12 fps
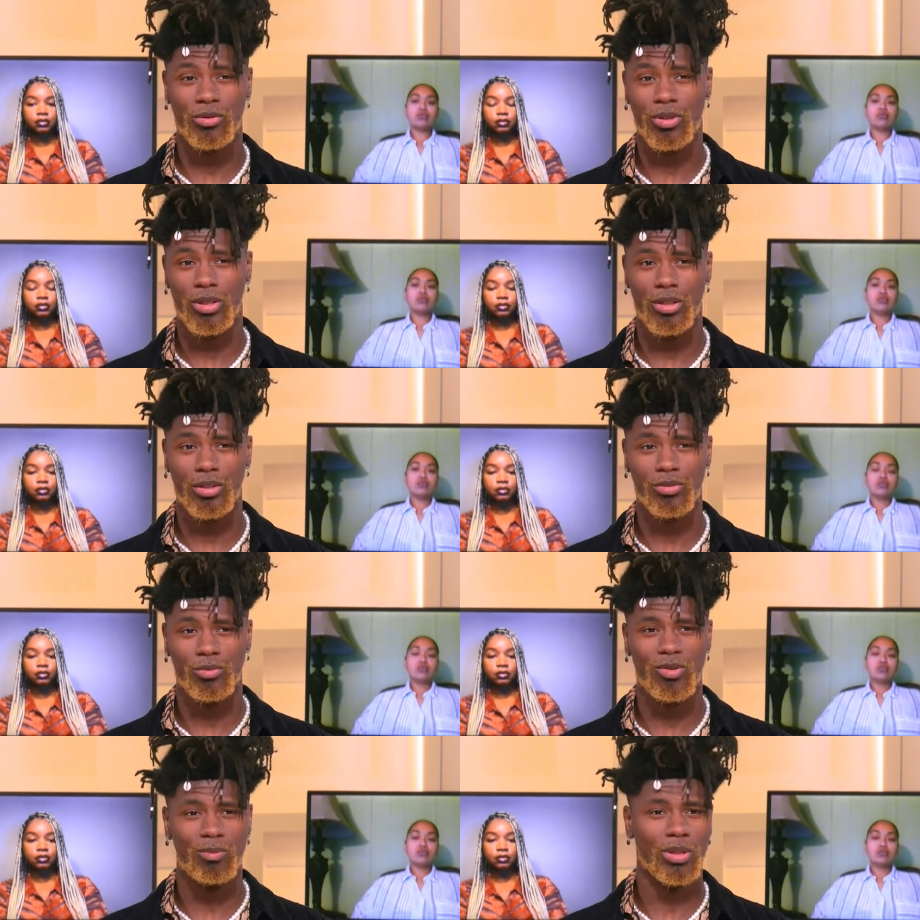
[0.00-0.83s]
Speaker 1: two
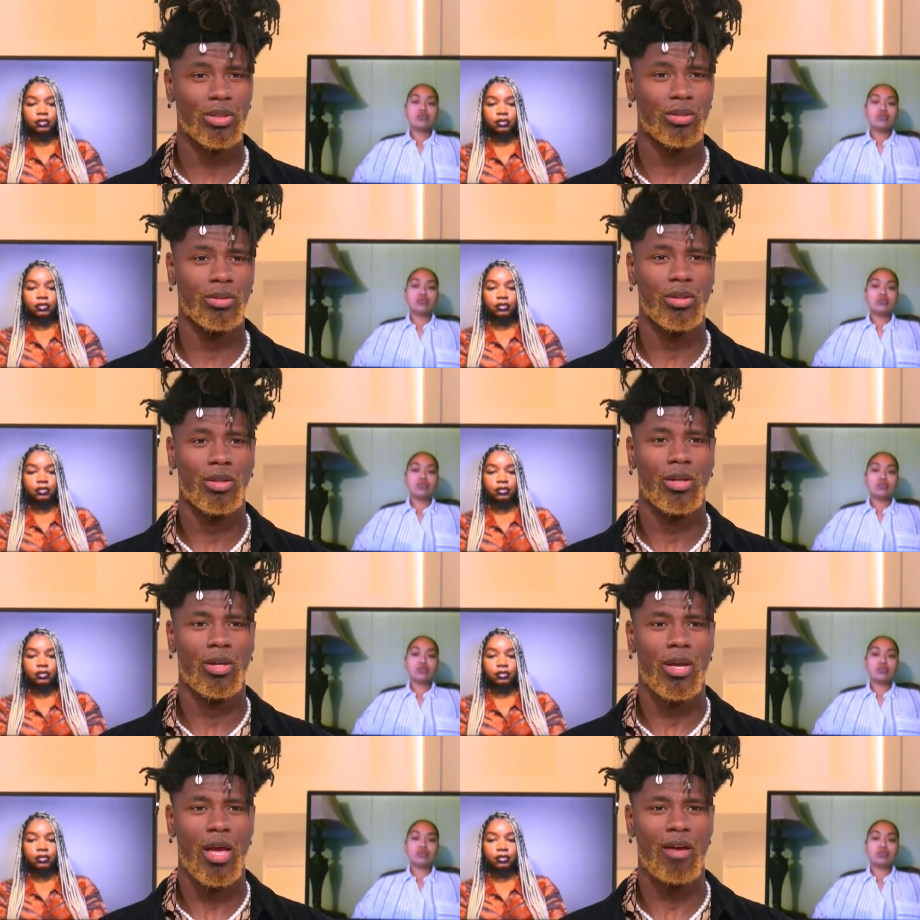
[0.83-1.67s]
years, we've been
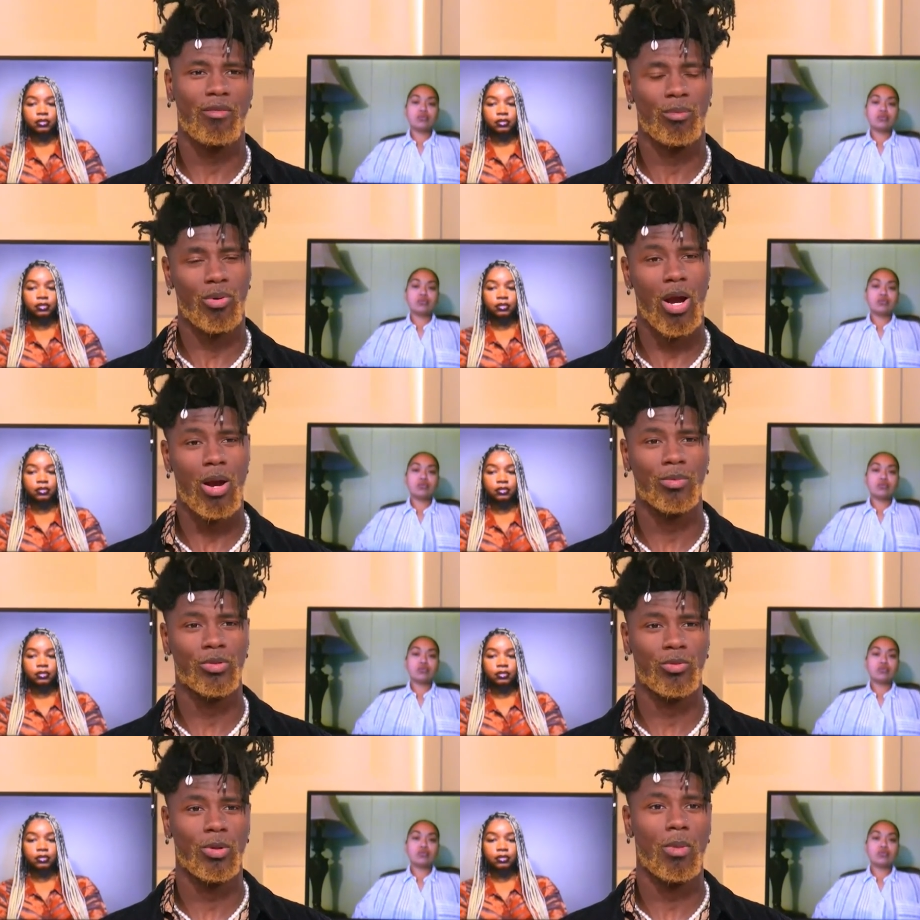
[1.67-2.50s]
having
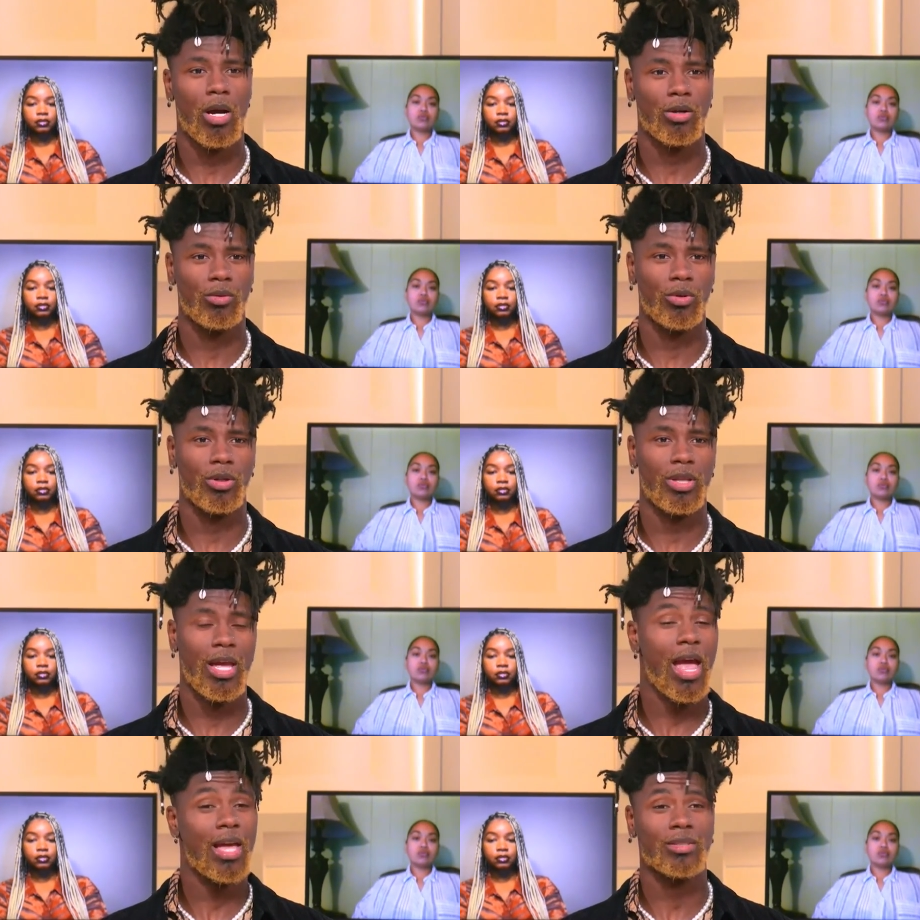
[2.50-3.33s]
problems with my career
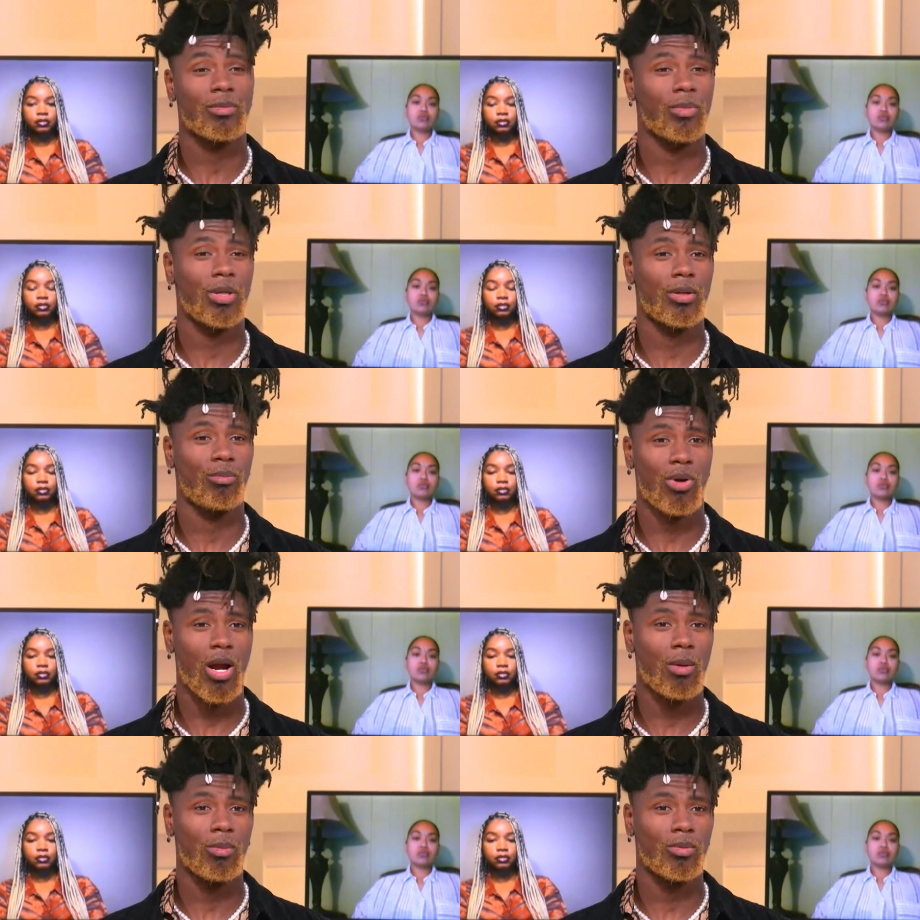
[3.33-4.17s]
that hasn't been a
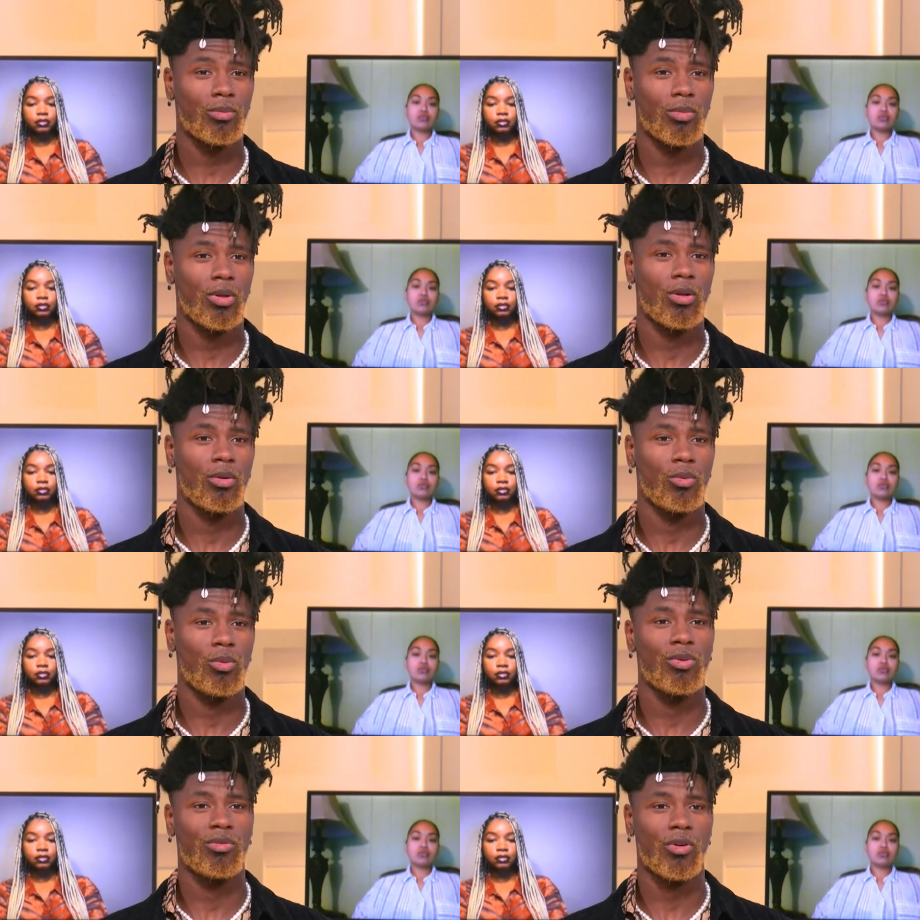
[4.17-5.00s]
problem
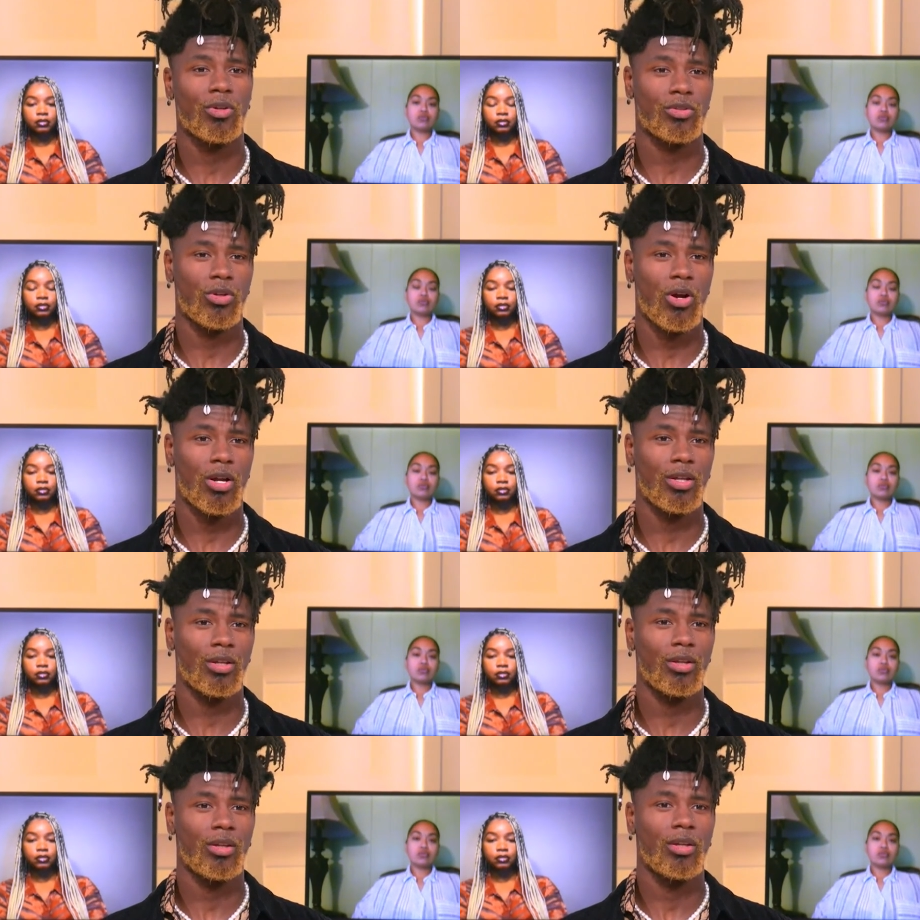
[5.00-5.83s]
when we first
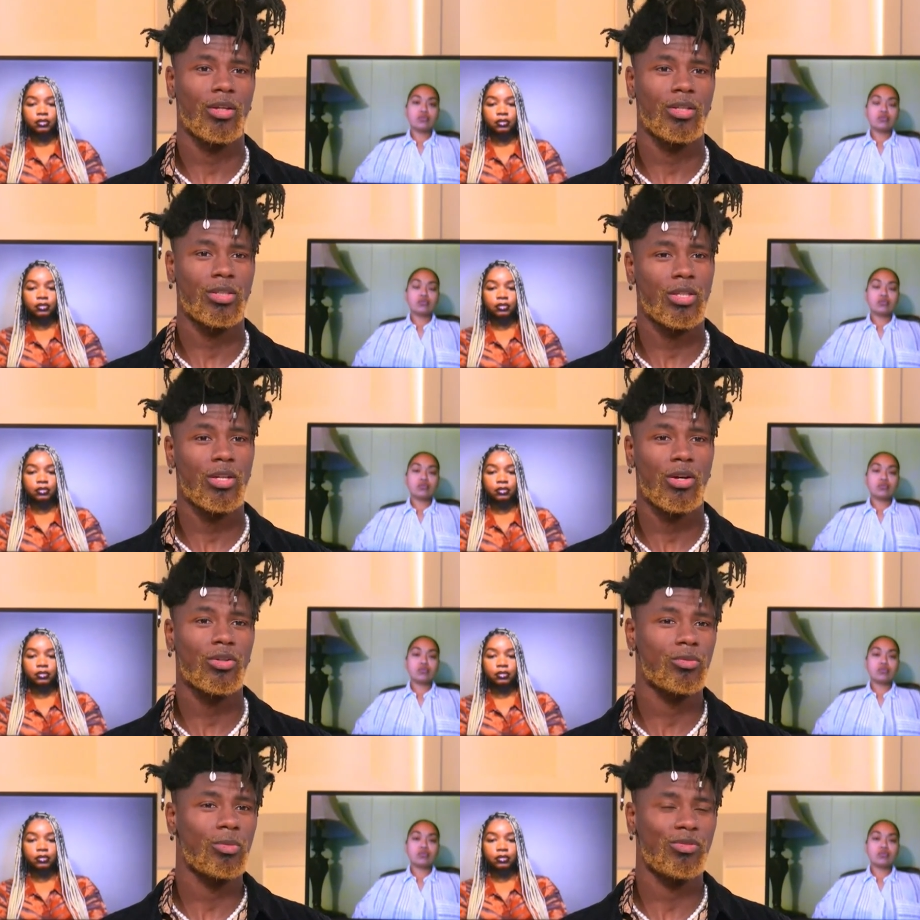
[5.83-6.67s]
started. Mm -hmm. She
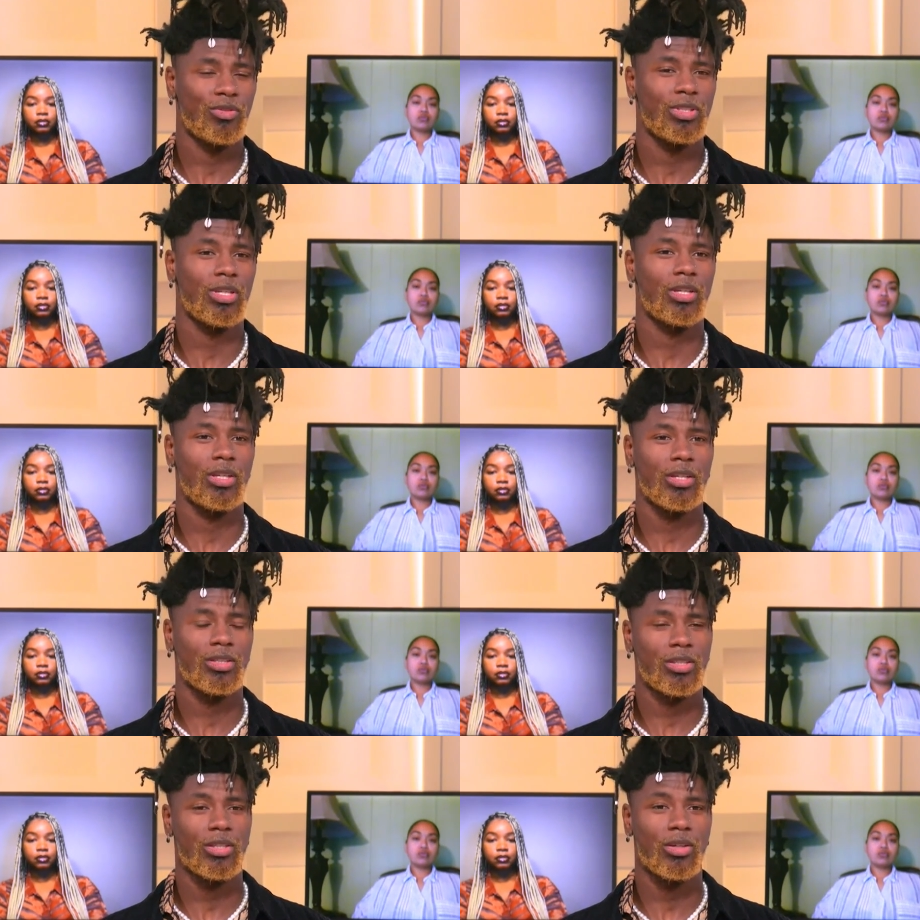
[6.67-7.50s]
knows me for 10
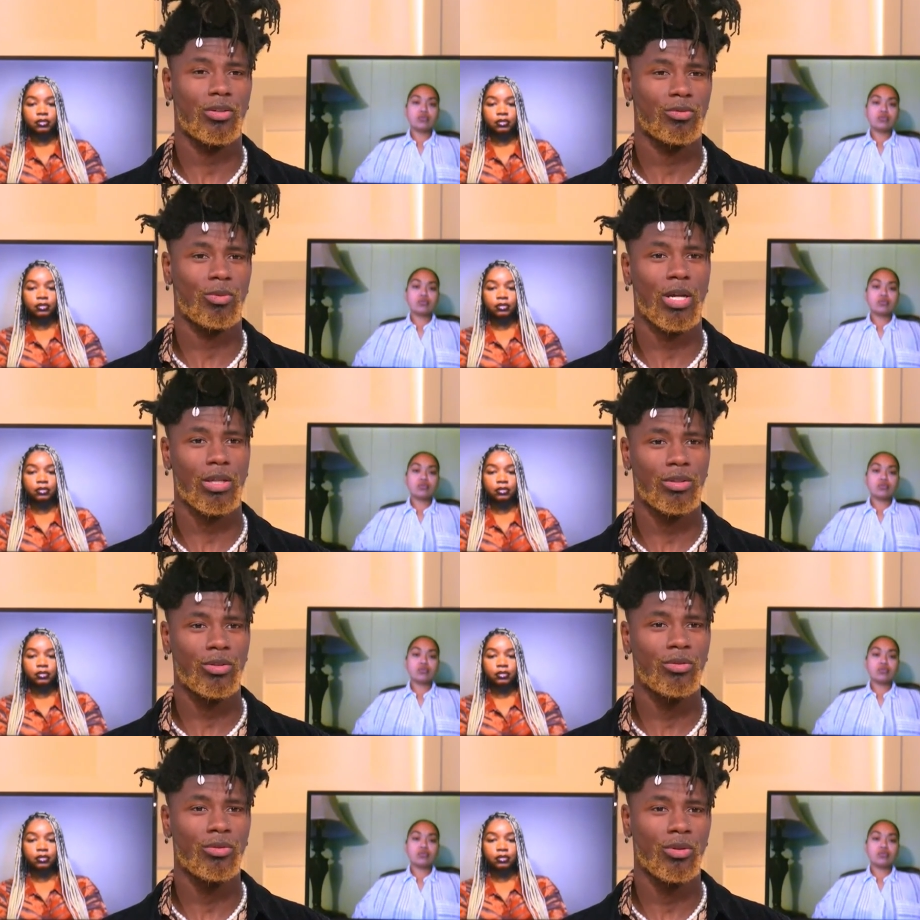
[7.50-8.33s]
years, she knows what I
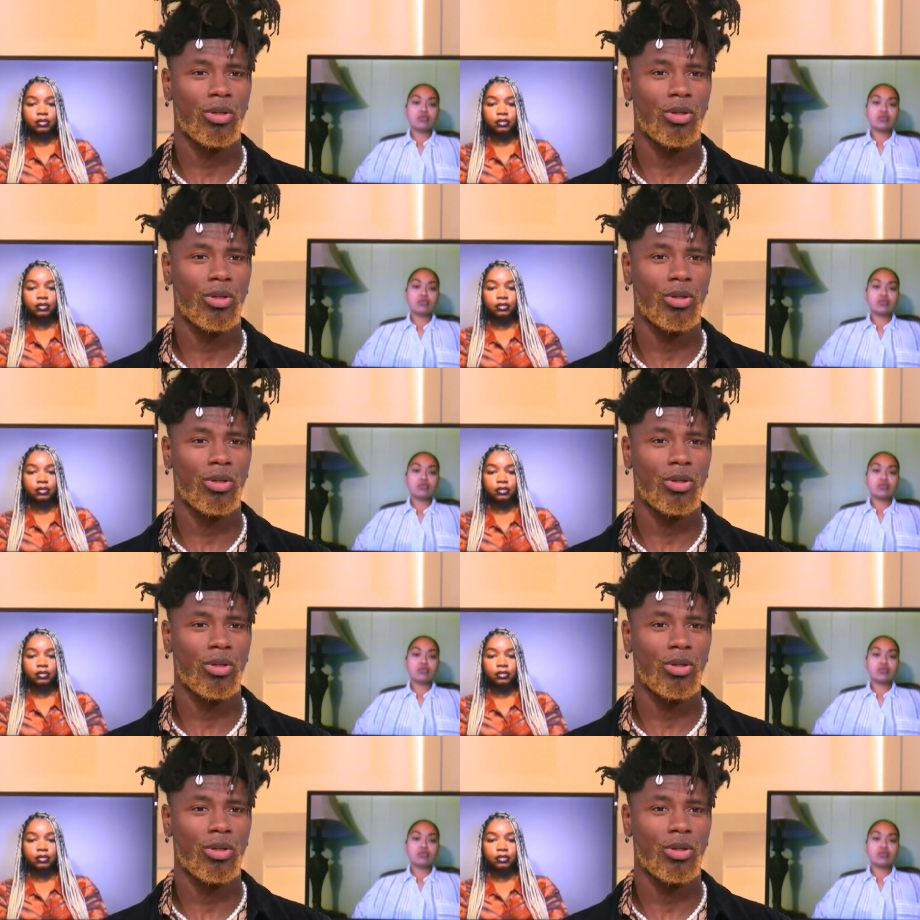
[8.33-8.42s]
do.